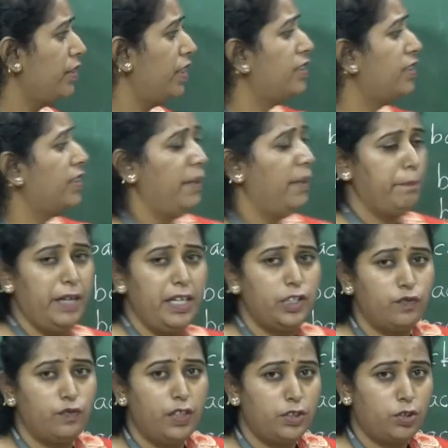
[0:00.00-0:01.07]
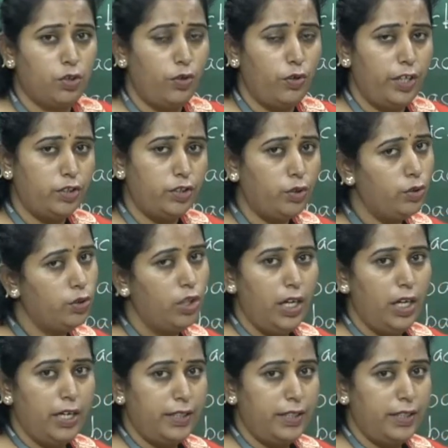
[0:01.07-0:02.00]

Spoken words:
this image is going to